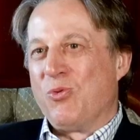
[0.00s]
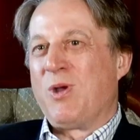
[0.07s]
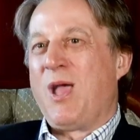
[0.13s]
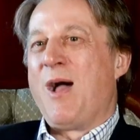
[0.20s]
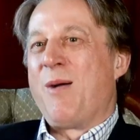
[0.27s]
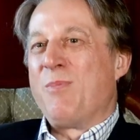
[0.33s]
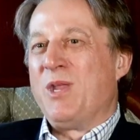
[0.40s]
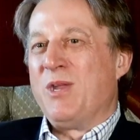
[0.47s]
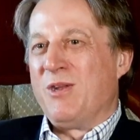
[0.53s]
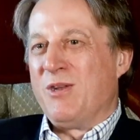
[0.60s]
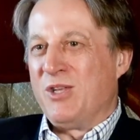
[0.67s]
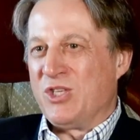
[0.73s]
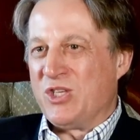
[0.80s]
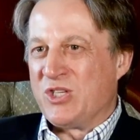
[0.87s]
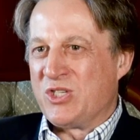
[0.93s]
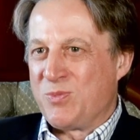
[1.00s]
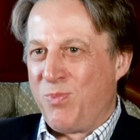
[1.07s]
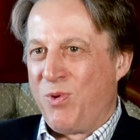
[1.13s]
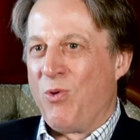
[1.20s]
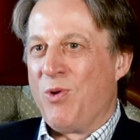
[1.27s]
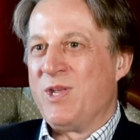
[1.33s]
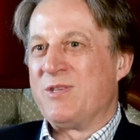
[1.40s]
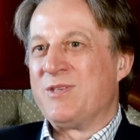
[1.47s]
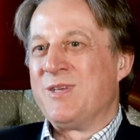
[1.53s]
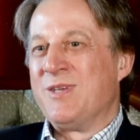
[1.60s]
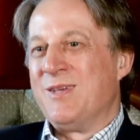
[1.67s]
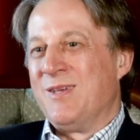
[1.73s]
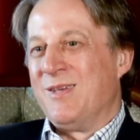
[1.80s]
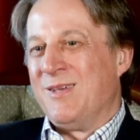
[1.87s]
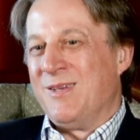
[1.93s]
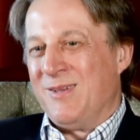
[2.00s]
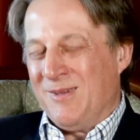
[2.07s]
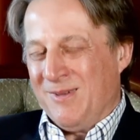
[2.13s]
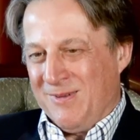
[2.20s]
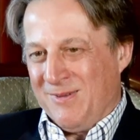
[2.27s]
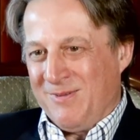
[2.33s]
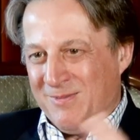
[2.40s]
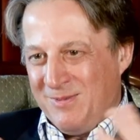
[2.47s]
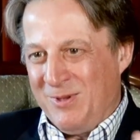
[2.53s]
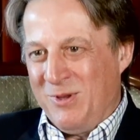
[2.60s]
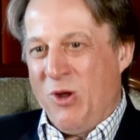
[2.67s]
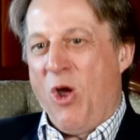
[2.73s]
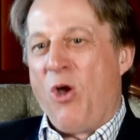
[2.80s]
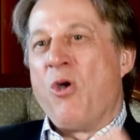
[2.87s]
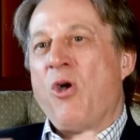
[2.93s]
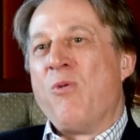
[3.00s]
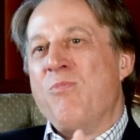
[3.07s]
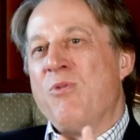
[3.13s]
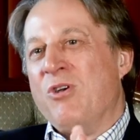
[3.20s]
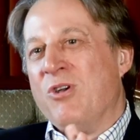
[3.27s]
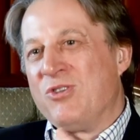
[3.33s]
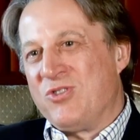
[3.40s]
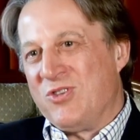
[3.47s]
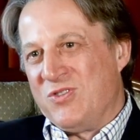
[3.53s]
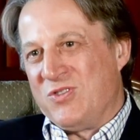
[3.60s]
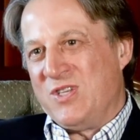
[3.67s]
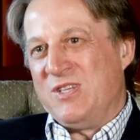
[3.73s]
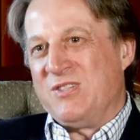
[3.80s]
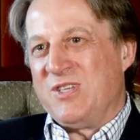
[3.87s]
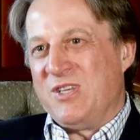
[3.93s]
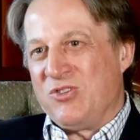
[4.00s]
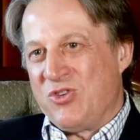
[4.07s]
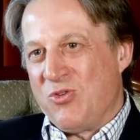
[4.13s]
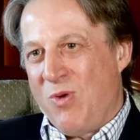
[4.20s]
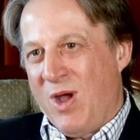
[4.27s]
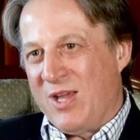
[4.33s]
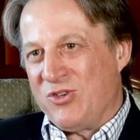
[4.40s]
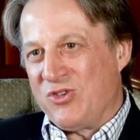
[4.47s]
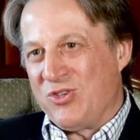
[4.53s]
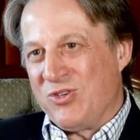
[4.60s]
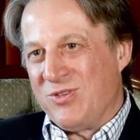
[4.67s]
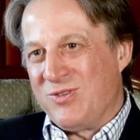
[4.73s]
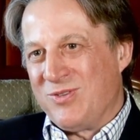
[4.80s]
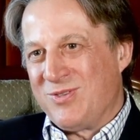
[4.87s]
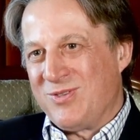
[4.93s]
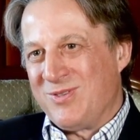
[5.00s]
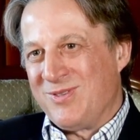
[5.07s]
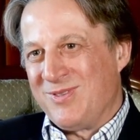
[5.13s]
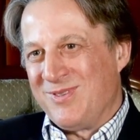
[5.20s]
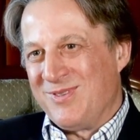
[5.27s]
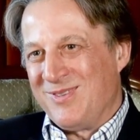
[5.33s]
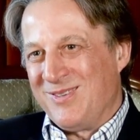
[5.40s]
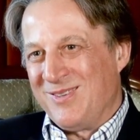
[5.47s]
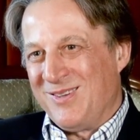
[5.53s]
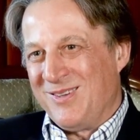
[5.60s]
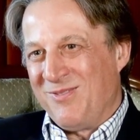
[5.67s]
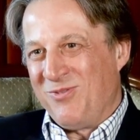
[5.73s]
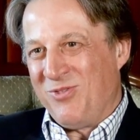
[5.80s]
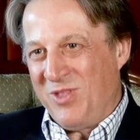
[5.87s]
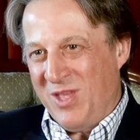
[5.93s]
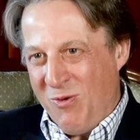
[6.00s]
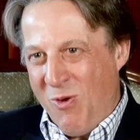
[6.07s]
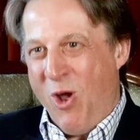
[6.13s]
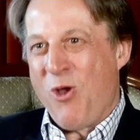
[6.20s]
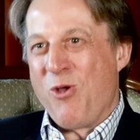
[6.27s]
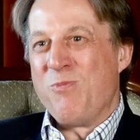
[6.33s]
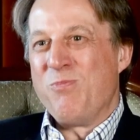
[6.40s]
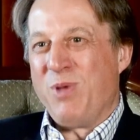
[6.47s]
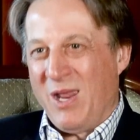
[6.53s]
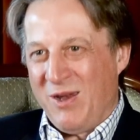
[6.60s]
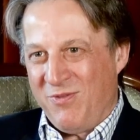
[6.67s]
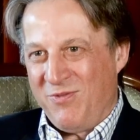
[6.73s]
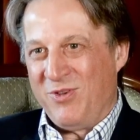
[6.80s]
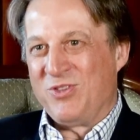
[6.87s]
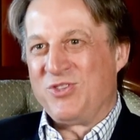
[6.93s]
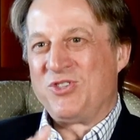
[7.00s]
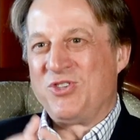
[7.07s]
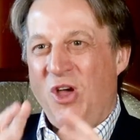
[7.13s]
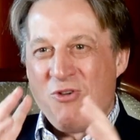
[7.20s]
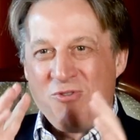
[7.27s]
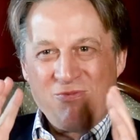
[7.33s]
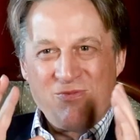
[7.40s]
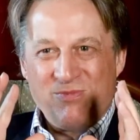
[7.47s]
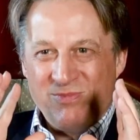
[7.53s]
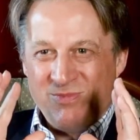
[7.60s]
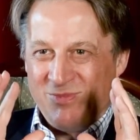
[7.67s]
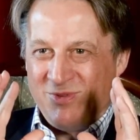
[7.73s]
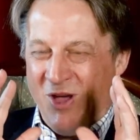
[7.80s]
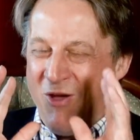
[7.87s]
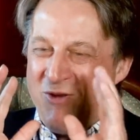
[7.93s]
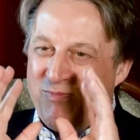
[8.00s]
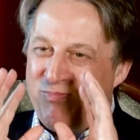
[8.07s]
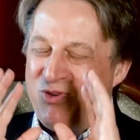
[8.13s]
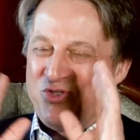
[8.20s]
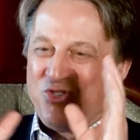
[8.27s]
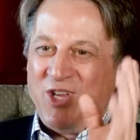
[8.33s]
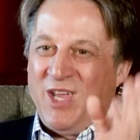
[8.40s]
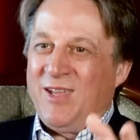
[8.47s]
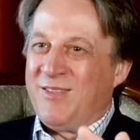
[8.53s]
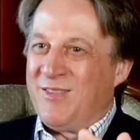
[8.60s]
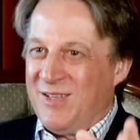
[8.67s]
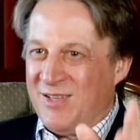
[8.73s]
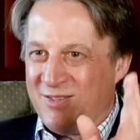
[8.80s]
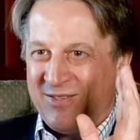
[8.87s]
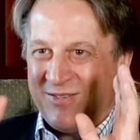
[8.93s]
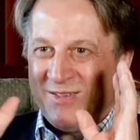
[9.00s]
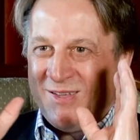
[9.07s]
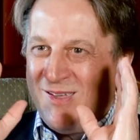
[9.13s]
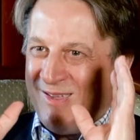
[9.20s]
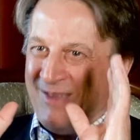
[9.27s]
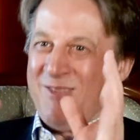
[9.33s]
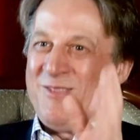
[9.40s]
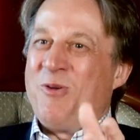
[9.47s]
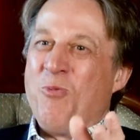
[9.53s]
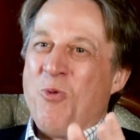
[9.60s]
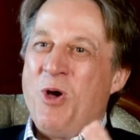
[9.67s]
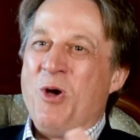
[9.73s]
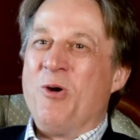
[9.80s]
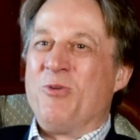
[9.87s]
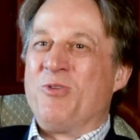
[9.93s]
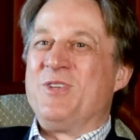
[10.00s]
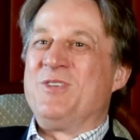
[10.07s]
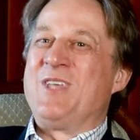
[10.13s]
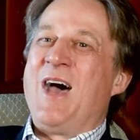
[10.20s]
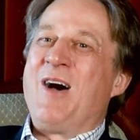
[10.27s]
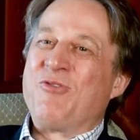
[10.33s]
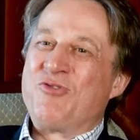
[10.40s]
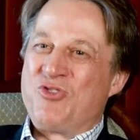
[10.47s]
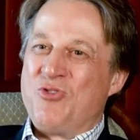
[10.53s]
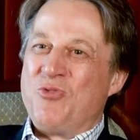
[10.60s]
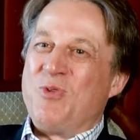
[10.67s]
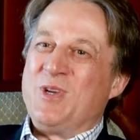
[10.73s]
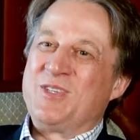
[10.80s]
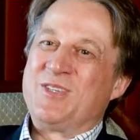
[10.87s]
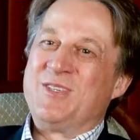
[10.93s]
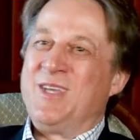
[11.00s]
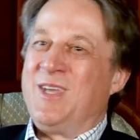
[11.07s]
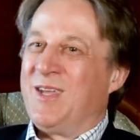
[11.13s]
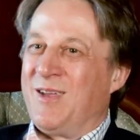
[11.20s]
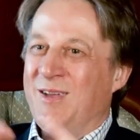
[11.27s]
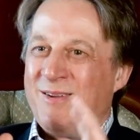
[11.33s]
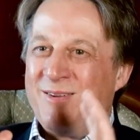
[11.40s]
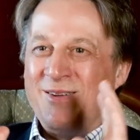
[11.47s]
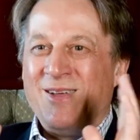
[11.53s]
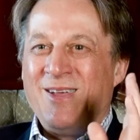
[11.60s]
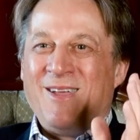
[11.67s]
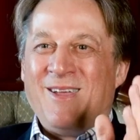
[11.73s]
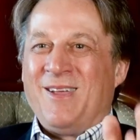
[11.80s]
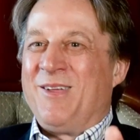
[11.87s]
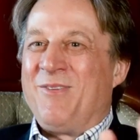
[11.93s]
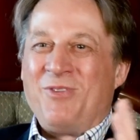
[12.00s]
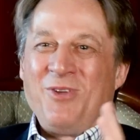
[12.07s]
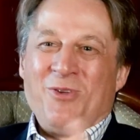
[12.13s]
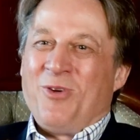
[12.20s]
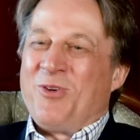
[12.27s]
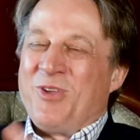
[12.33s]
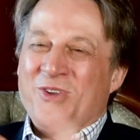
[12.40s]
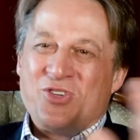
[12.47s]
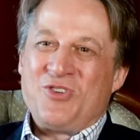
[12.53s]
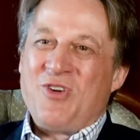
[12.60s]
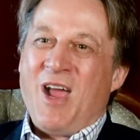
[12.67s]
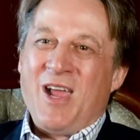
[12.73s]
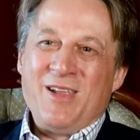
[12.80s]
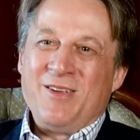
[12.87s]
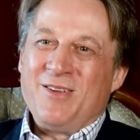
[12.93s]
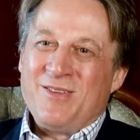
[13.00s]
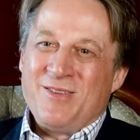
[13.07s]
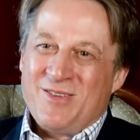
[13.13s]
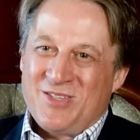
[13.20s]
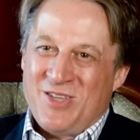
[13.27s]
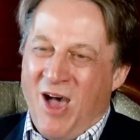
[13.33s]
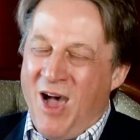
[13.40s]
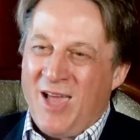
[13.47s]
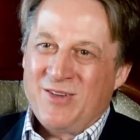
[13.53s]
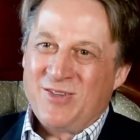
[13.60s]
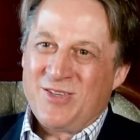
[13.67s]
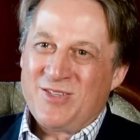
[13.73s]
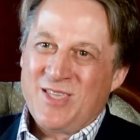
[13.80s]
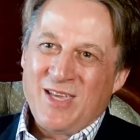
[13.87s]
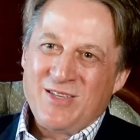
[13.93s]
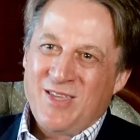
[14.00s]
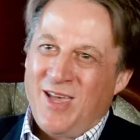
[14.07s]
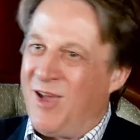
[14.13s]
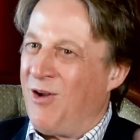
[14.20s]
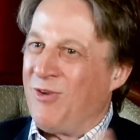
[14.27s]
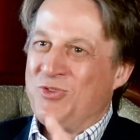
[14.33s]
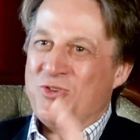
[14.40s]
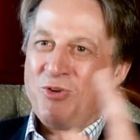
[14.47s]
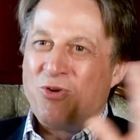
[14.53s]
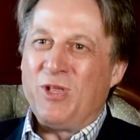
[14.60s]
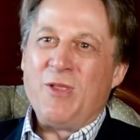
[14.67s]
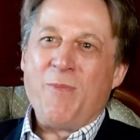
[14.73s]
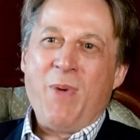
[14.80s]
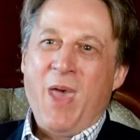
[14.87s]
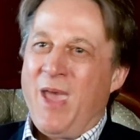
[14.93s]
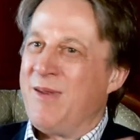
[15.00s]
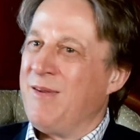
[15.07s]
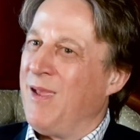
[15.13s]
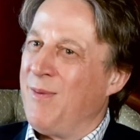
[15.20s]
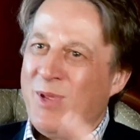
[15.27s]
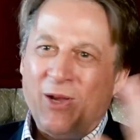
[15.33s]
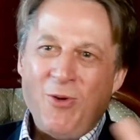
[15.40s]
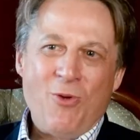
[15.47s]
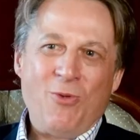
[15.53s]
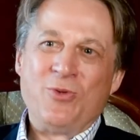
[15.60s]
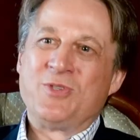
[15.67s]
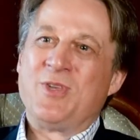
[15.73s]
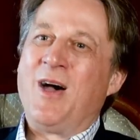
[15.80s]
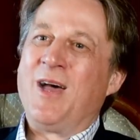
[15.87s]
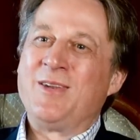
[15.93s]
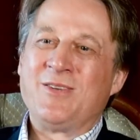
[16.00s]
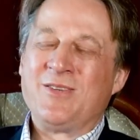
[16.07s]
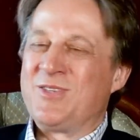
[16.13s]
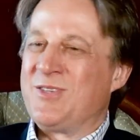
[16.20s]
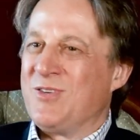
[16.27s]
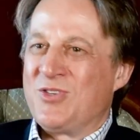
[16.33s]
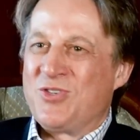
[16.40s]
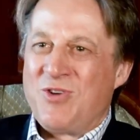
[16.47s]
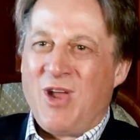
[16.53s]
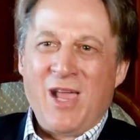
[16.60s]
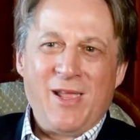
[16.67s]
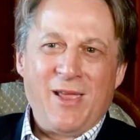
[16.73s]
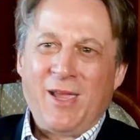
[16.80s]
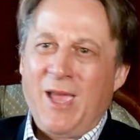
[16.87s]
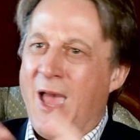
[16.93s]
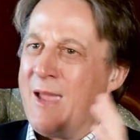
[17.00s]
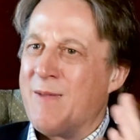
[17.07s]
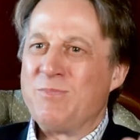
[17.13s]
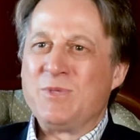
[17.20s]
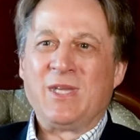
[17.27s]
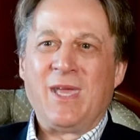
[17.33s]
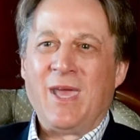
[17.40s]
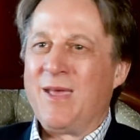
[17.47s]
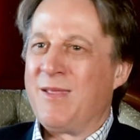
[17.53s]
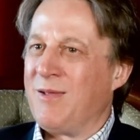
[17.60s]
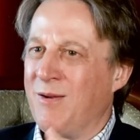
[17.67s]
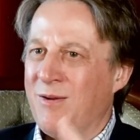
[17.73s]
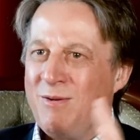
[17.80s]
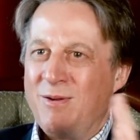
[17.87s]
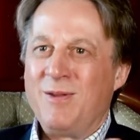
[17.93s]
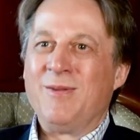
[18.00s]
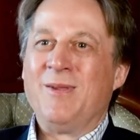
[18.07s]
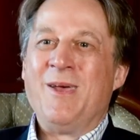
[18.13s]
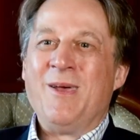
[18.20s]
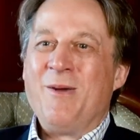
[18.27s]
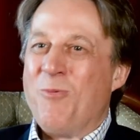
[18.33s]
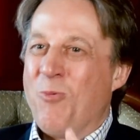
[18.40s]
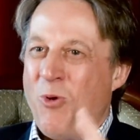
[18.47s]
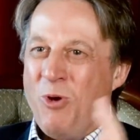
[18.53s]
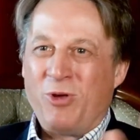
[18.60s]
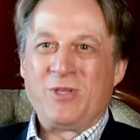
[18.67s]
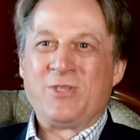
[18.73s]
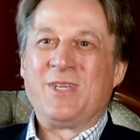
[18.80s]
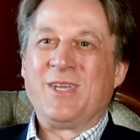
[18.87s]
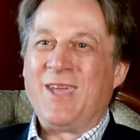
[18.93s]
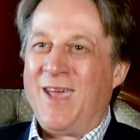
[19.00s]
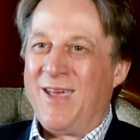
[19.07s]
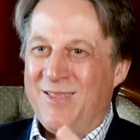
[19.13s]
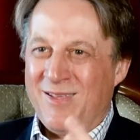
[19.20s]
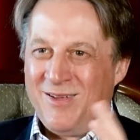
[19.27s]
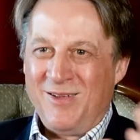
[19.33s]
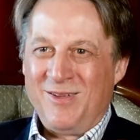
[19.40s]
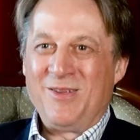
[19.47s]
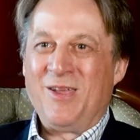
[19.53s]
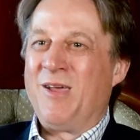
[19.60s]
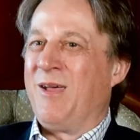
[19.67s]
come in and exploit, you know, emergency situations for their own benefits. Don't project this, the world is altruistic, and if you look at Australian scientists, they say, oh, during the pandemic, all scientists in Australia came together and worked together.